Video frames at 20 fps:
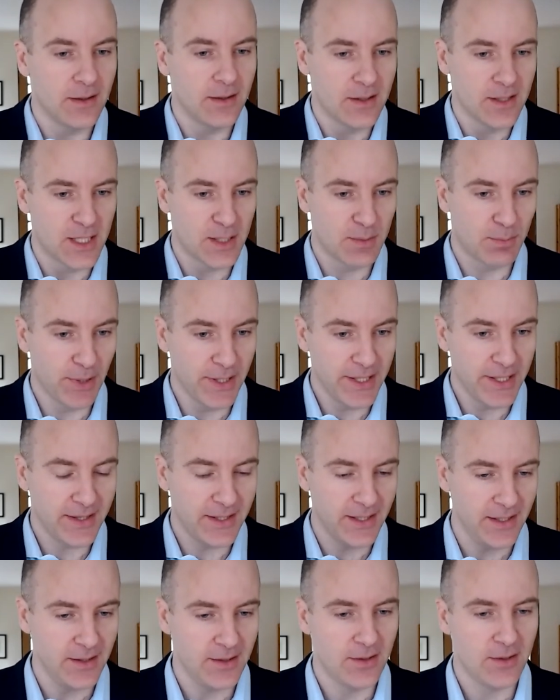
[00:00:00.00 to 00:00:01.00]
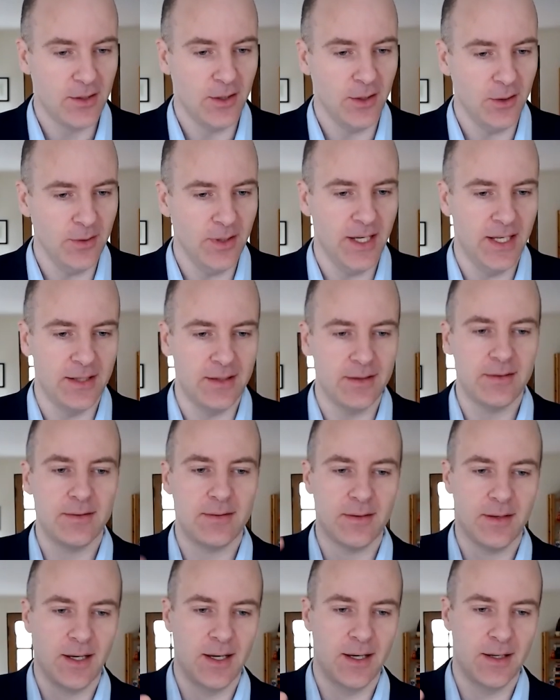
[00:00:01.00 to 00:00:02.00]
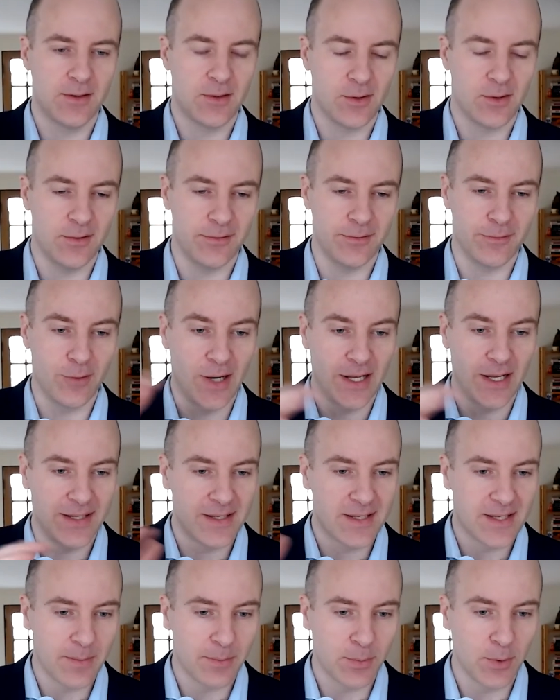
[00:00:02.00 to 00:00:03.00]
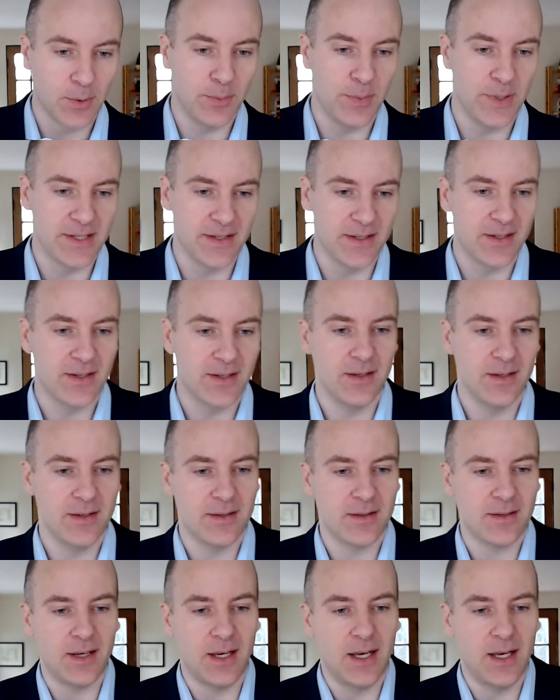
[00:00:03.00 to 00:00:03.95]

split these two and sort of run separate businesses